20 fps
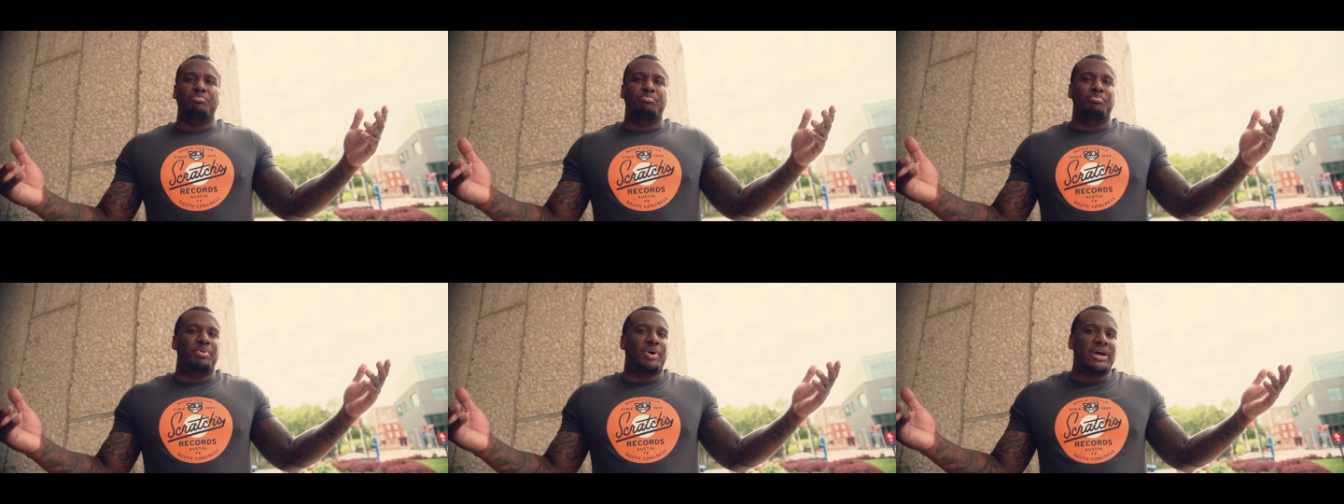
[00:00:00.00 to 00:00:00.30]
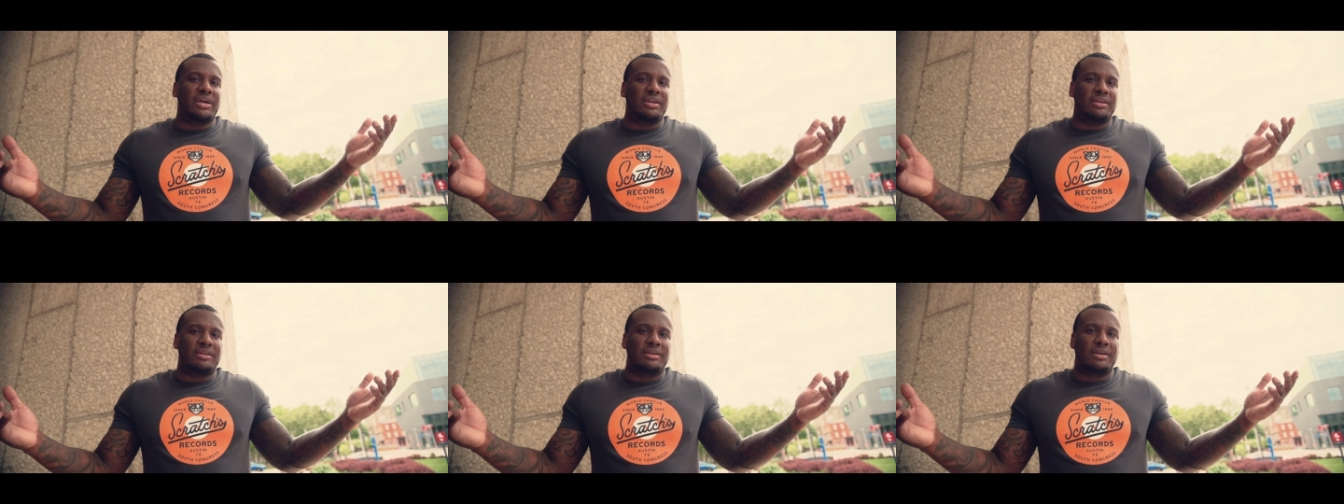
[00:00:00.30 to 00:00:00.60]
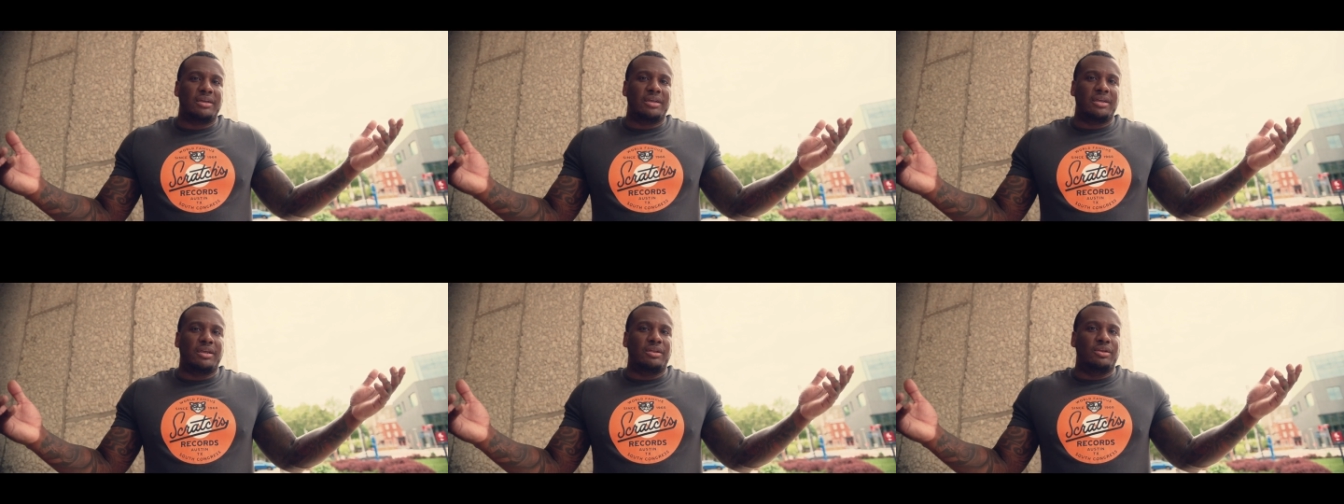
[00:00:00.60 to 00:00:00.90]
But,
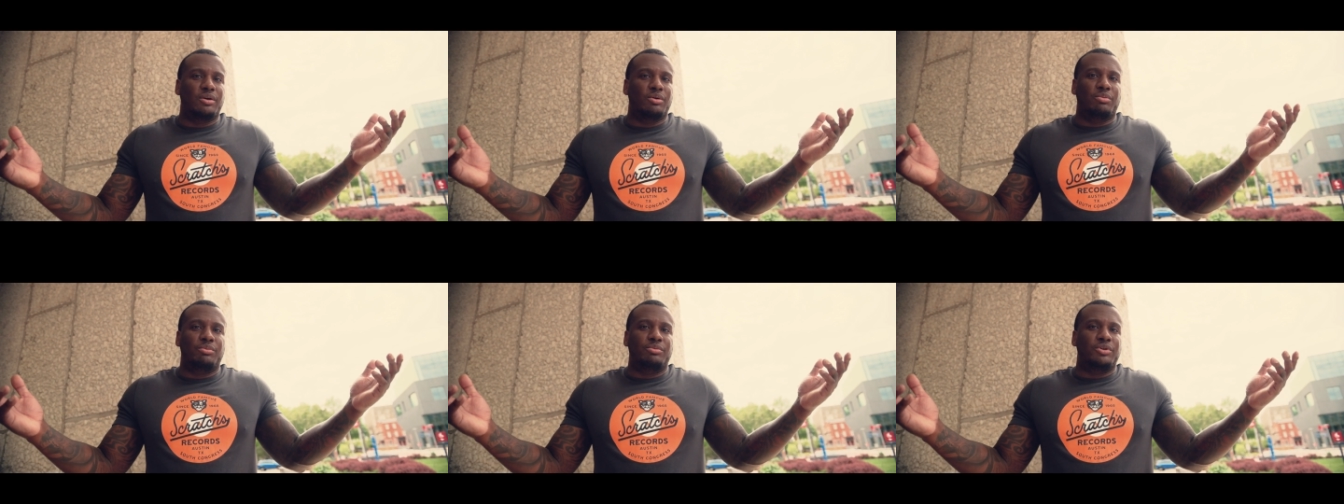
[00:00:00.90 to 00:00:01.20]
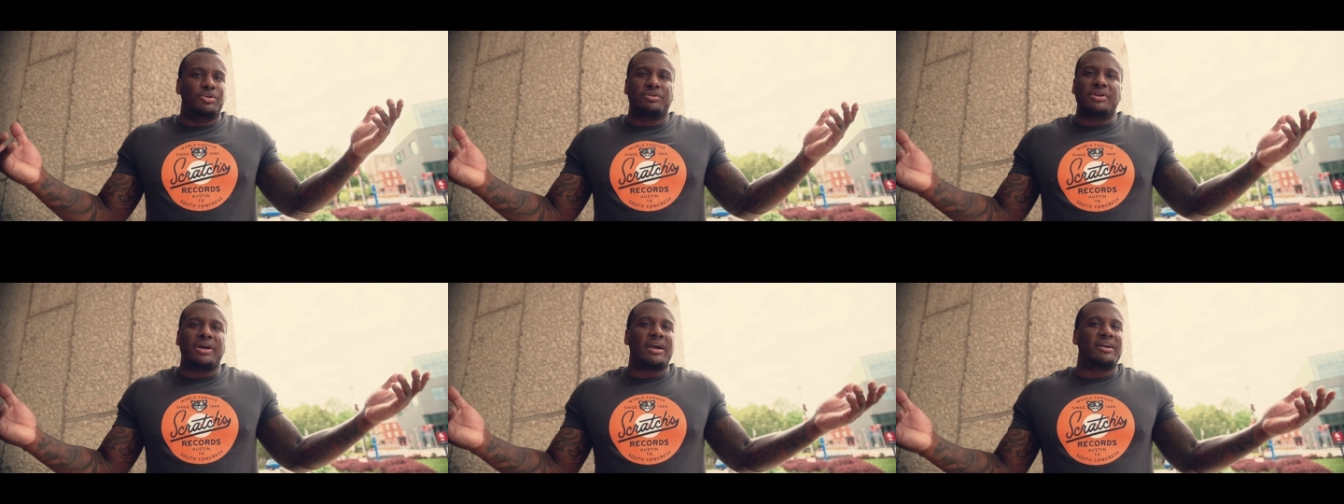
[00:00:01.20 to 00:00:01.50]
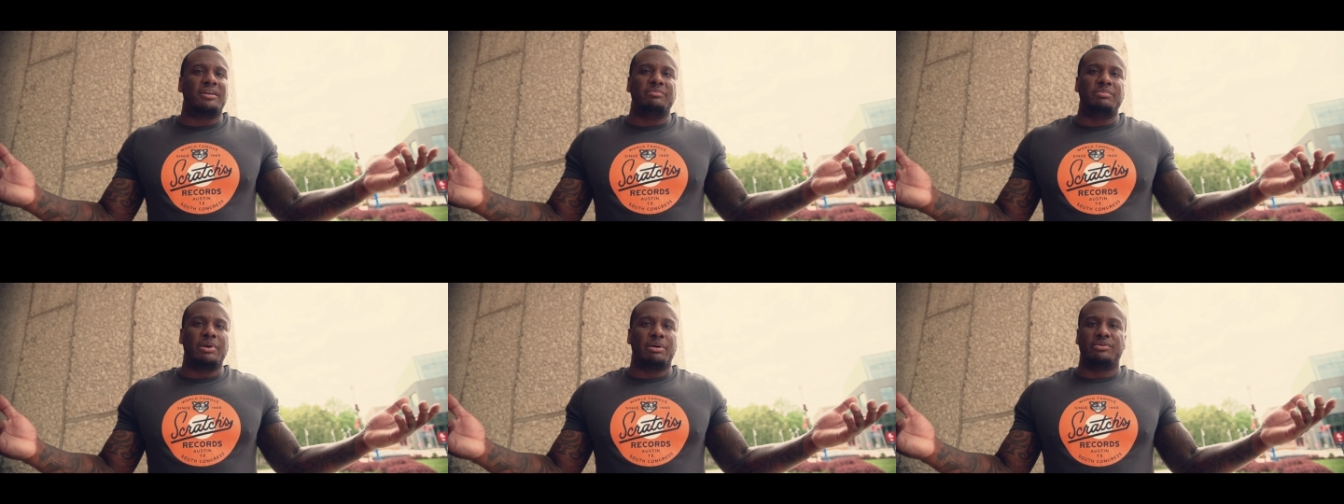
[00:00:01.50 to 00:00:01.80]
you know, you're not
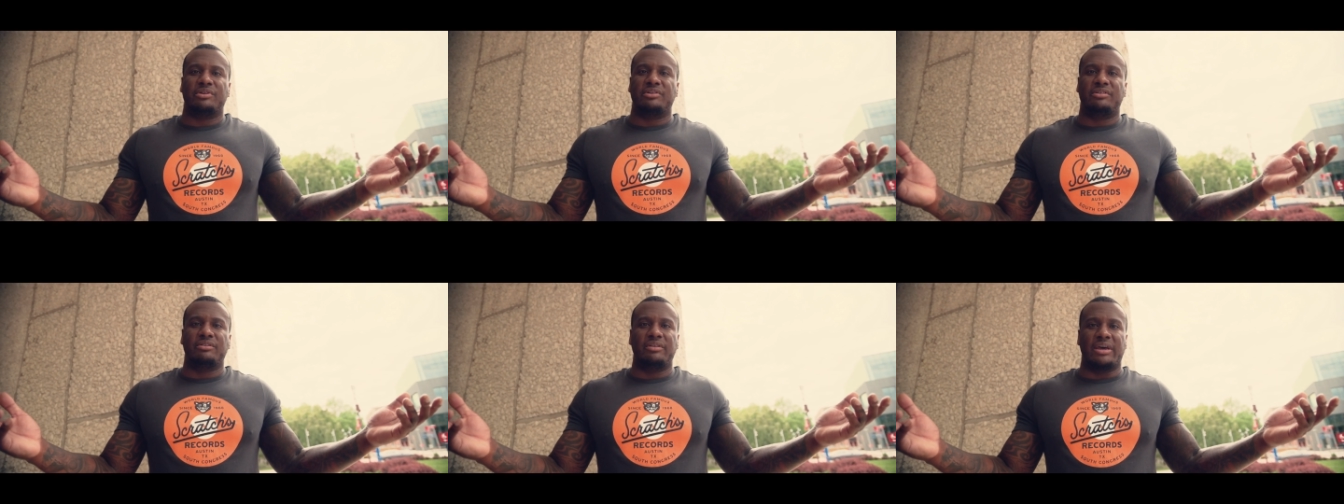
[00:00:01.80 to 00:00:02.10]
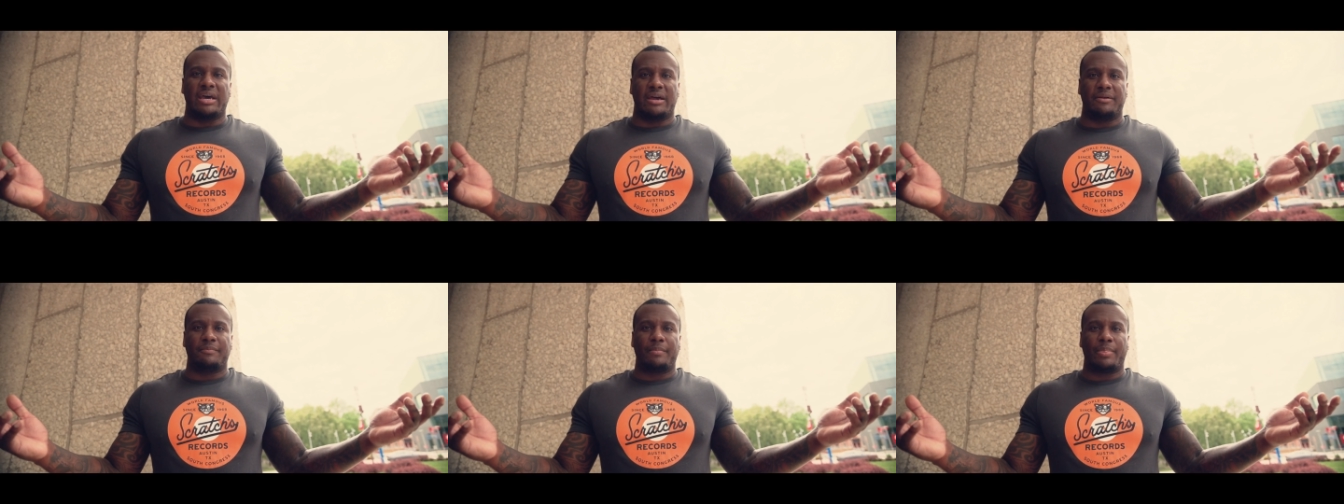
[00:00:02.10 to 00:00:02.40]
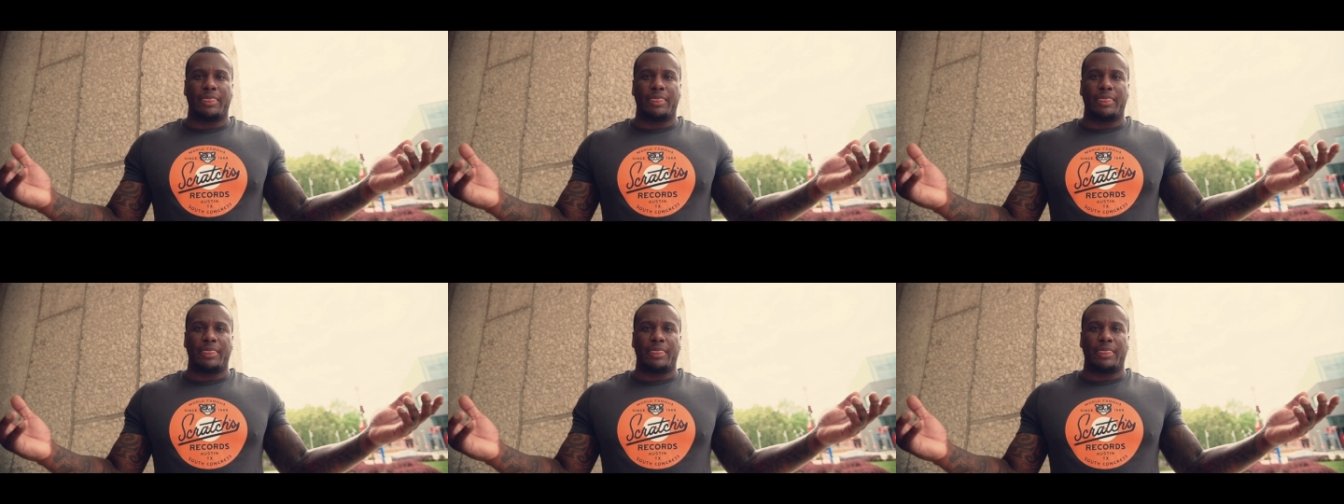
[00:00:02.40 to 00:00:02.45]
going to be able to do that.